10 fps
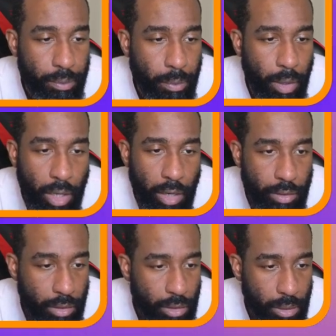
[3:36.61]
But
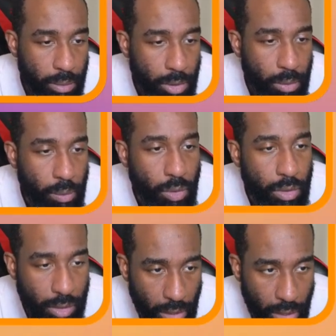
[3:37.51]
obviously it's much more
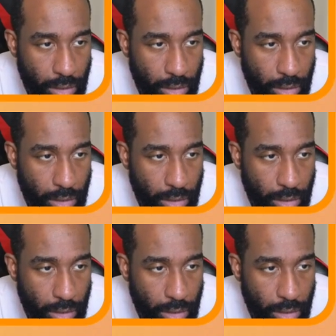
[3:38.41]
than that.